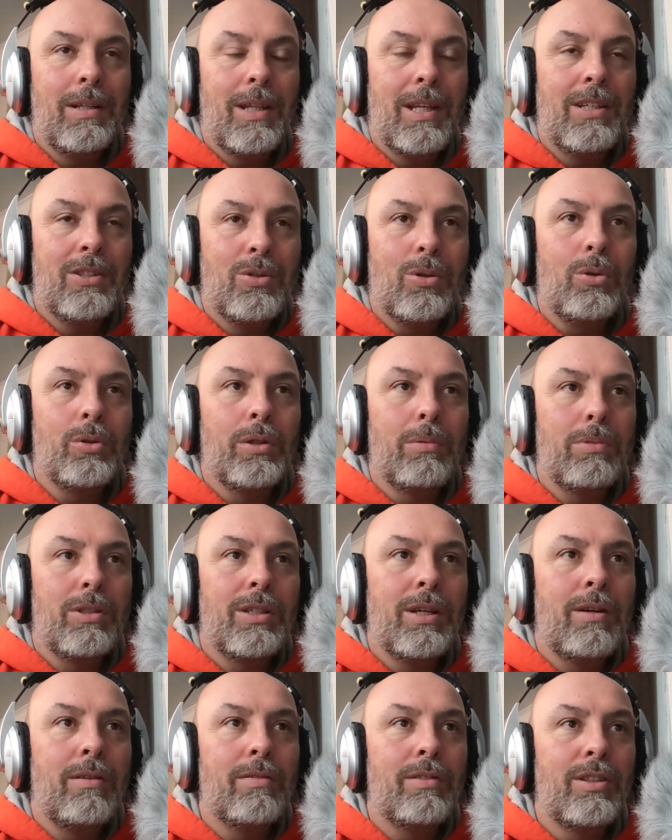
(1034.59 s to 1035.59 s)
They sold
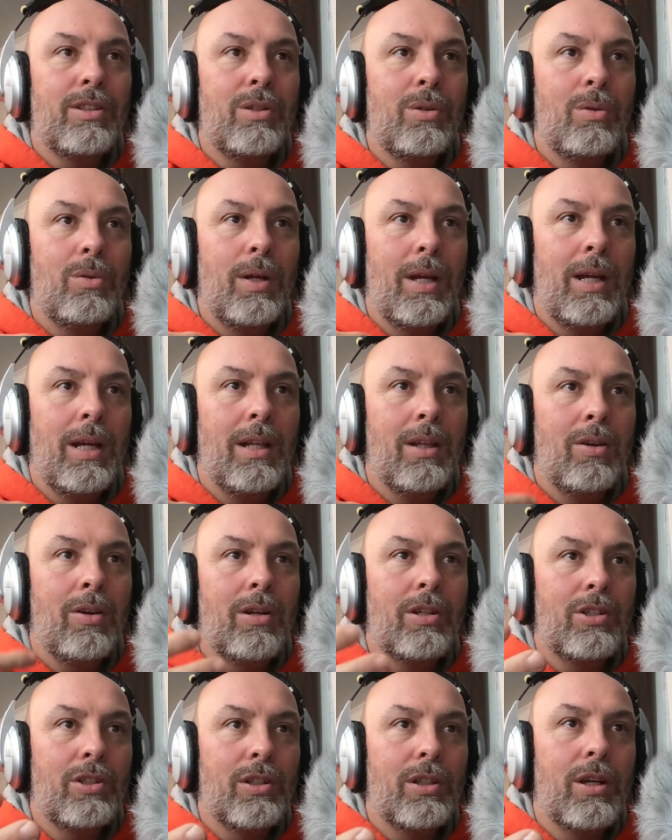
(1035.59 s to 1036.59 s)
themselves to a
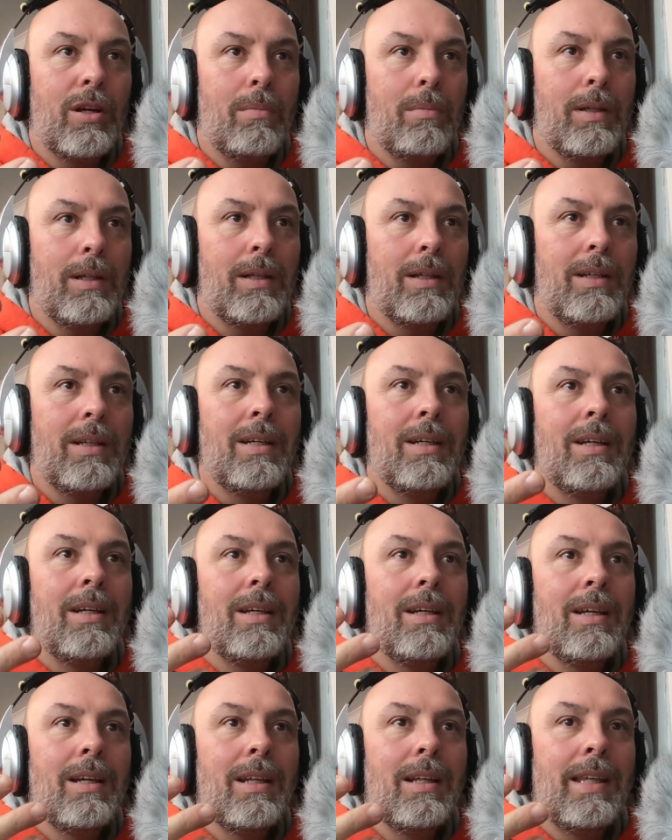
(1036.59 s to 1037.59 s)
larger company
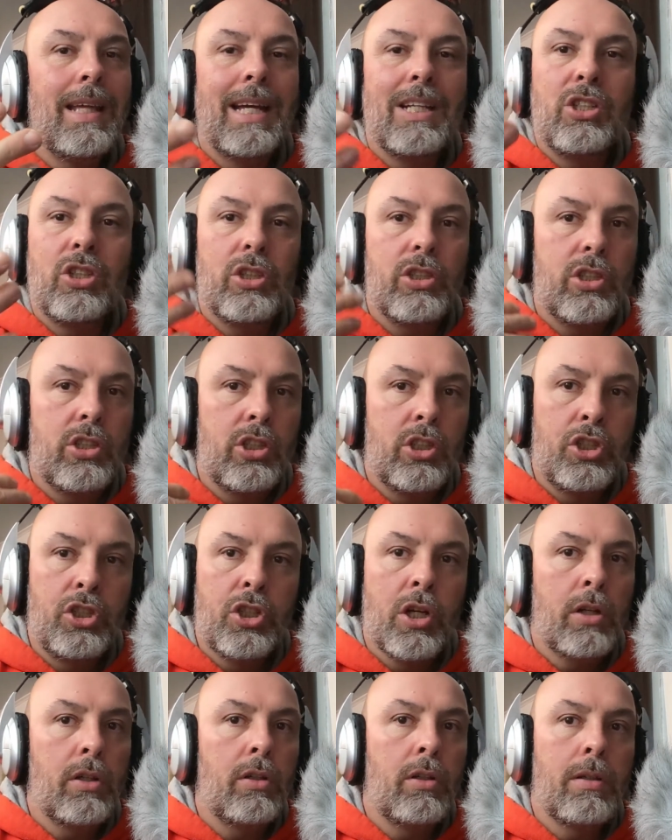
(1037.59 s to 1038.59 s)
that just
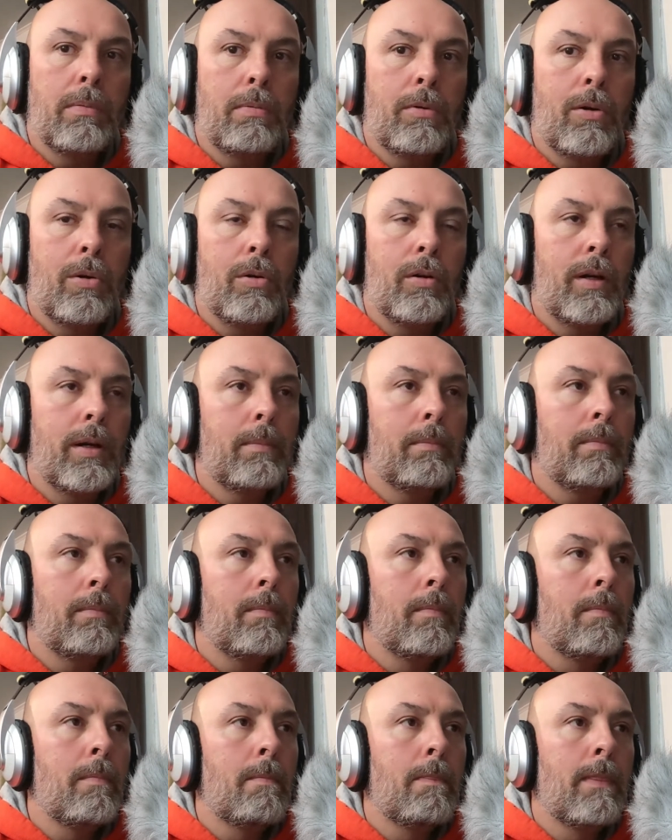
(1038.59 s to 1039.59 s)
shuttered the program.
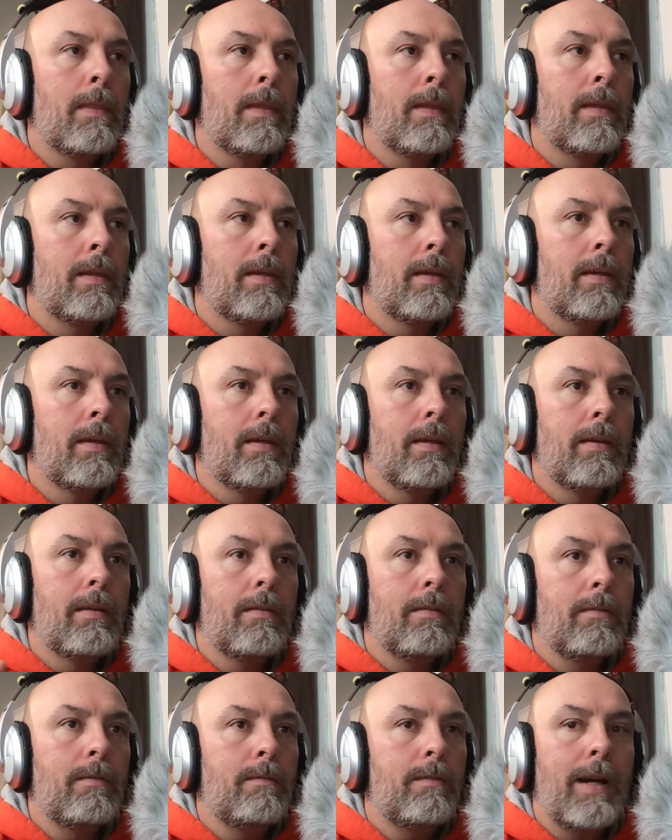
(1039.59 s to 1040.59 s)

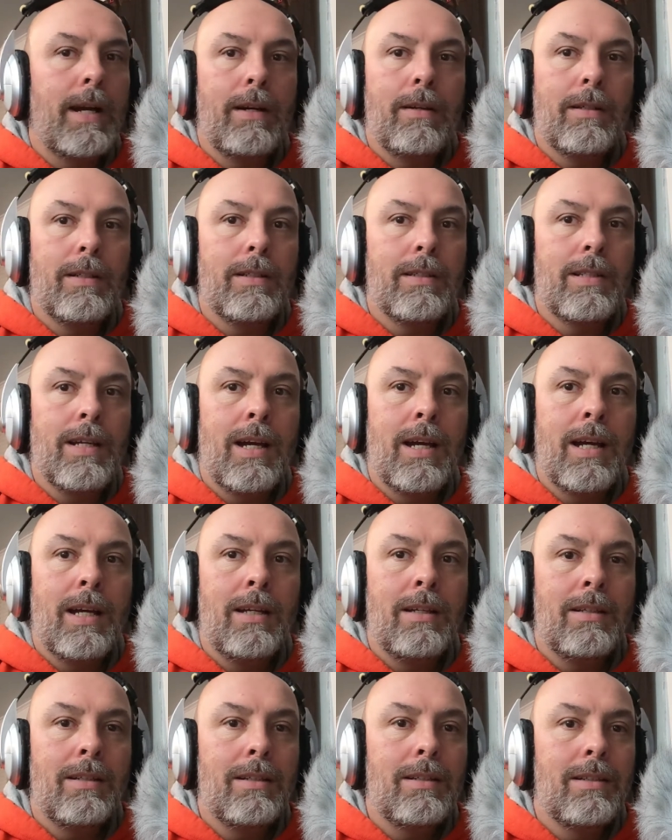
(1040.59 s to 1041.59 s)
Fired this
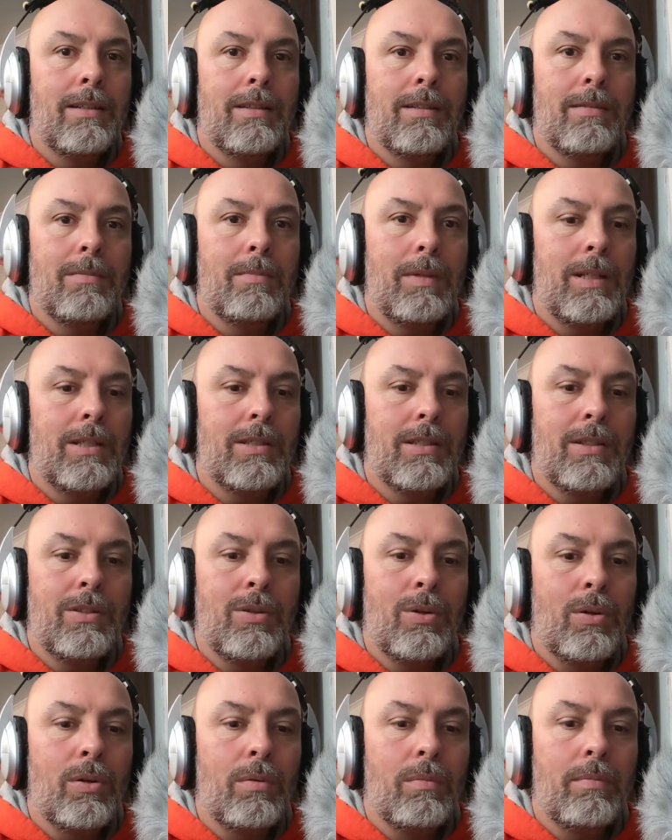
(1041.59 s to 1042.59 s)
guy, basically
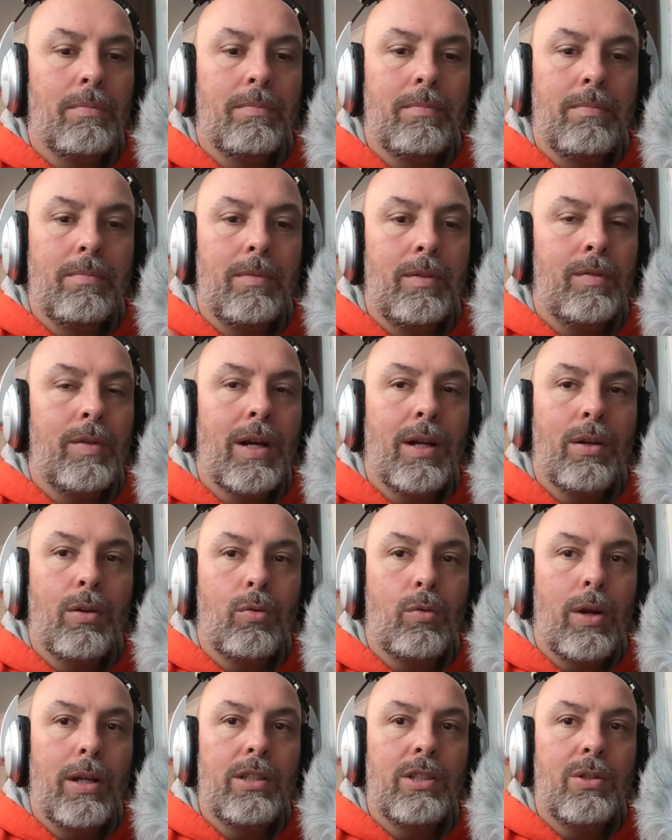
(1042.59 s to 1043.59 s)
told him, "You've got no
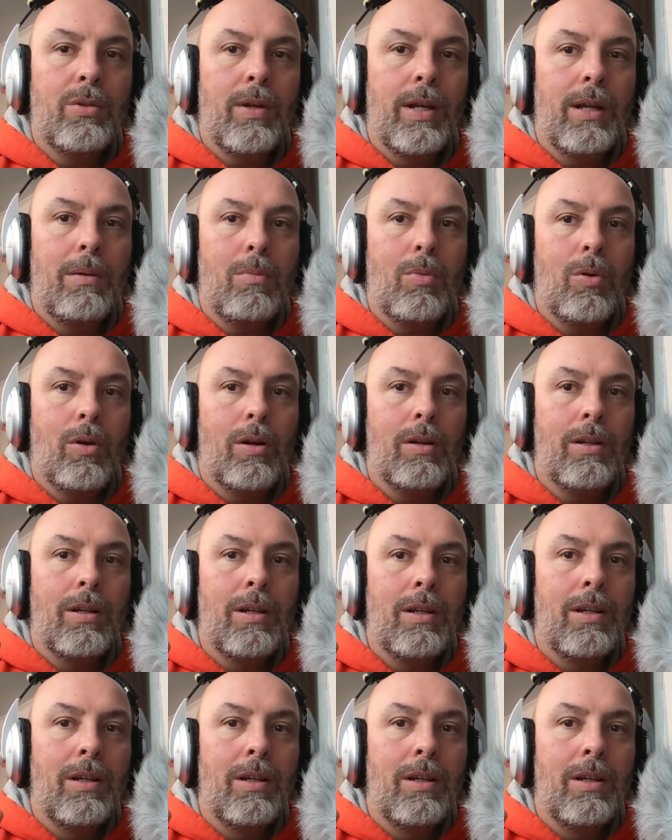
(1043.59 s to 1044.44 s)
rights to it anymore.